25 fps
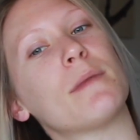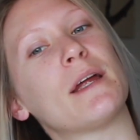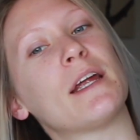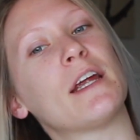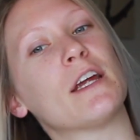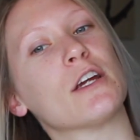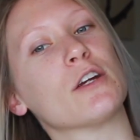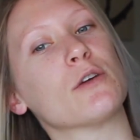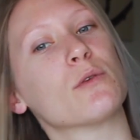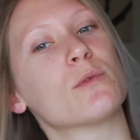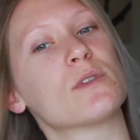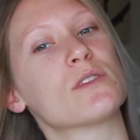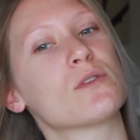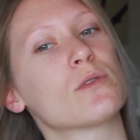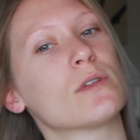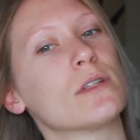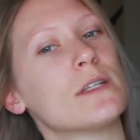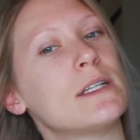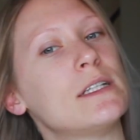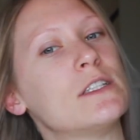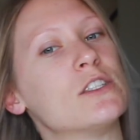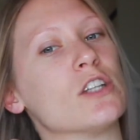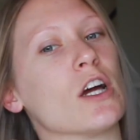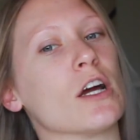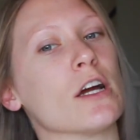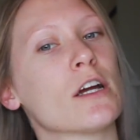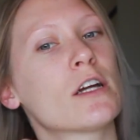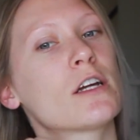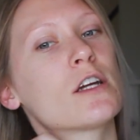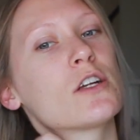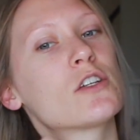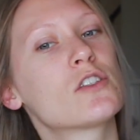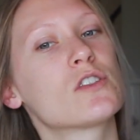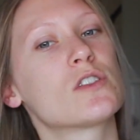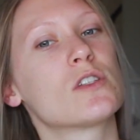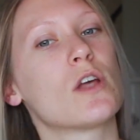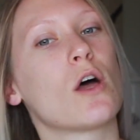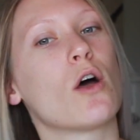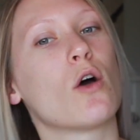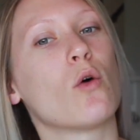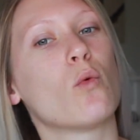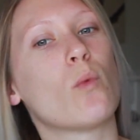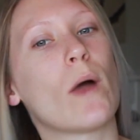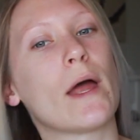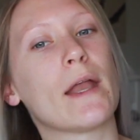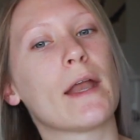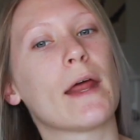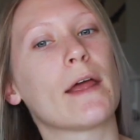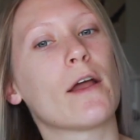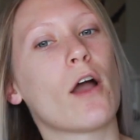my hair was really dark, so
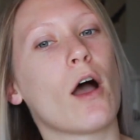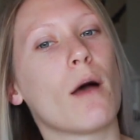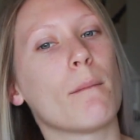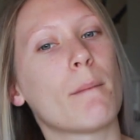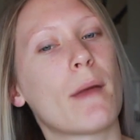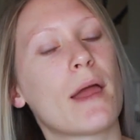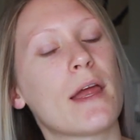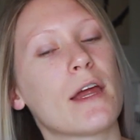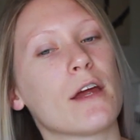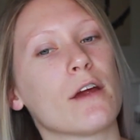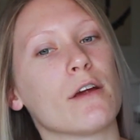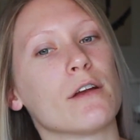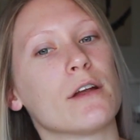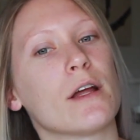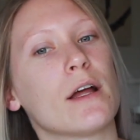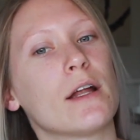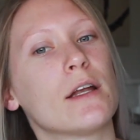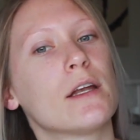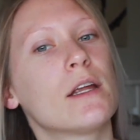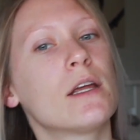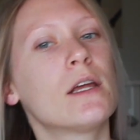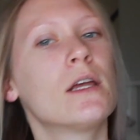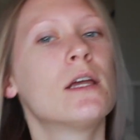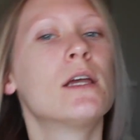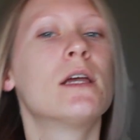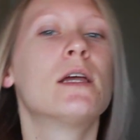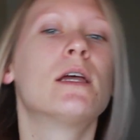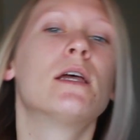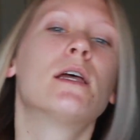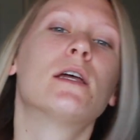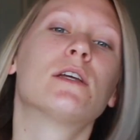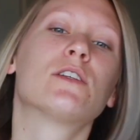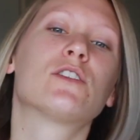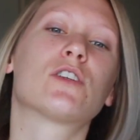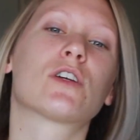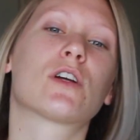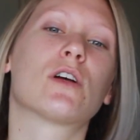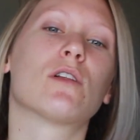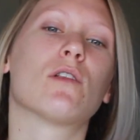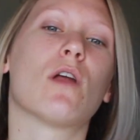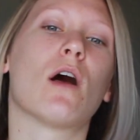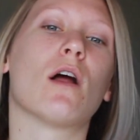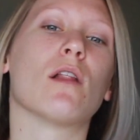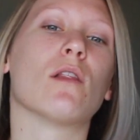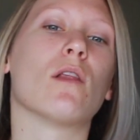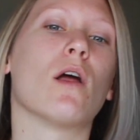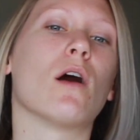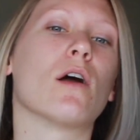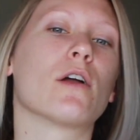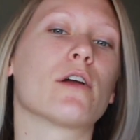when I got my hair done, it took a
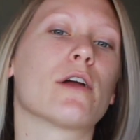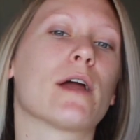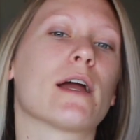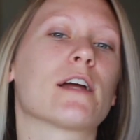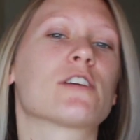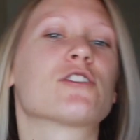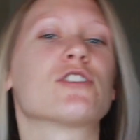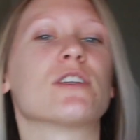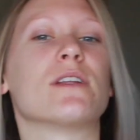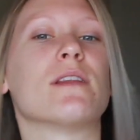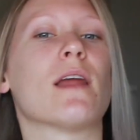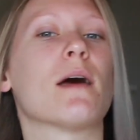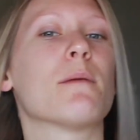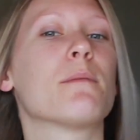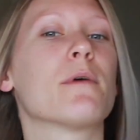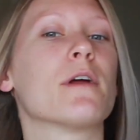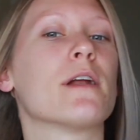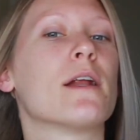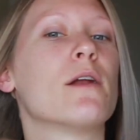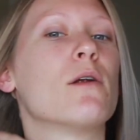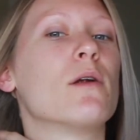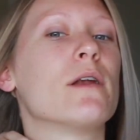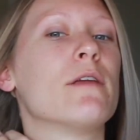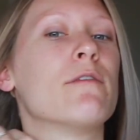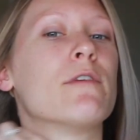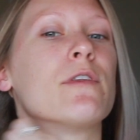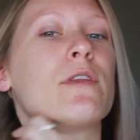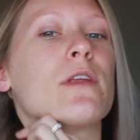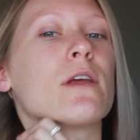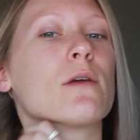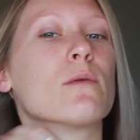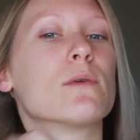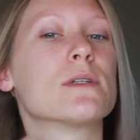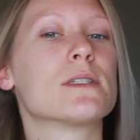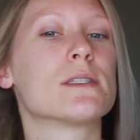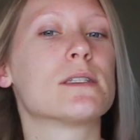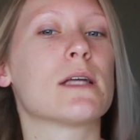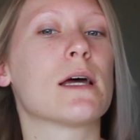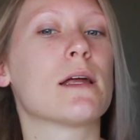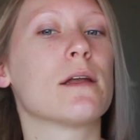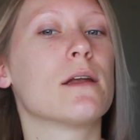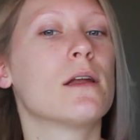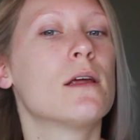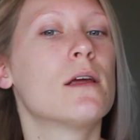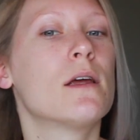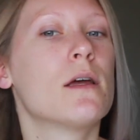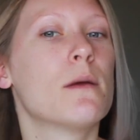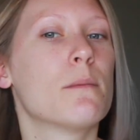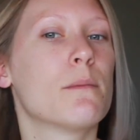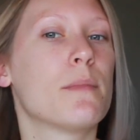lot longer. Actually, that part I don't even think was done.
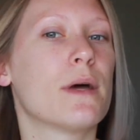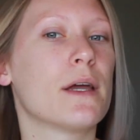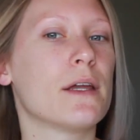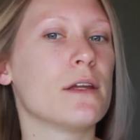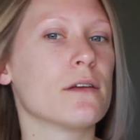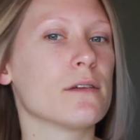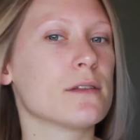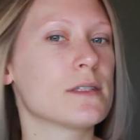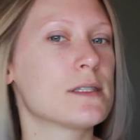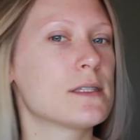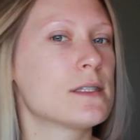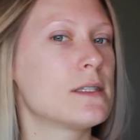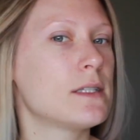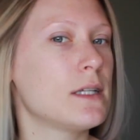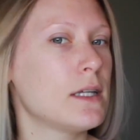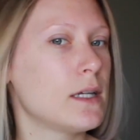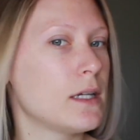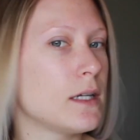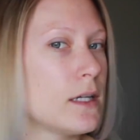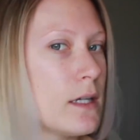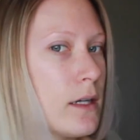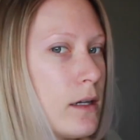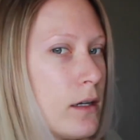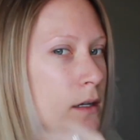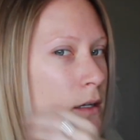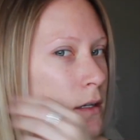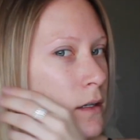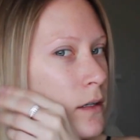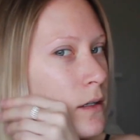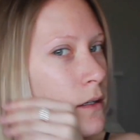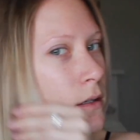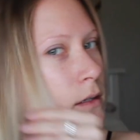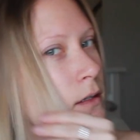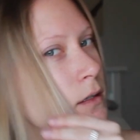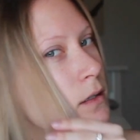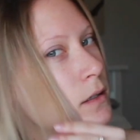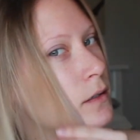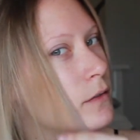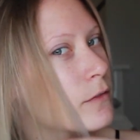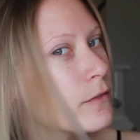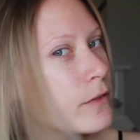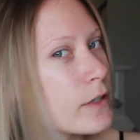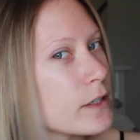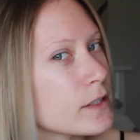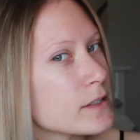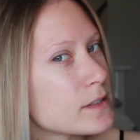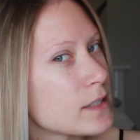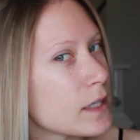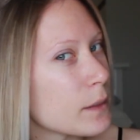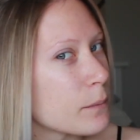But you'll see, for
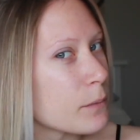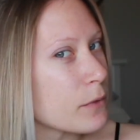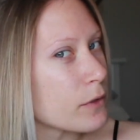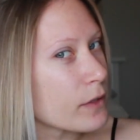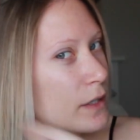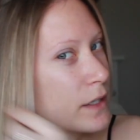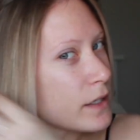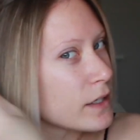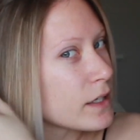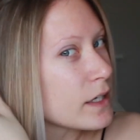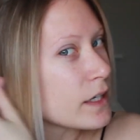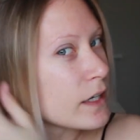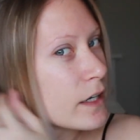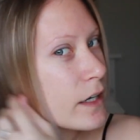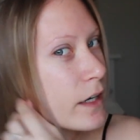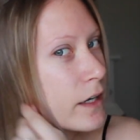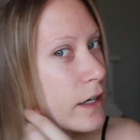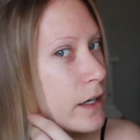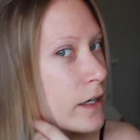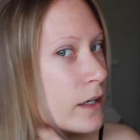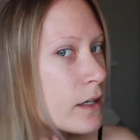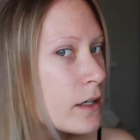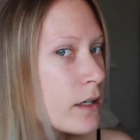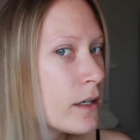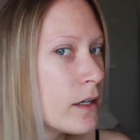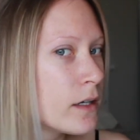example, in here,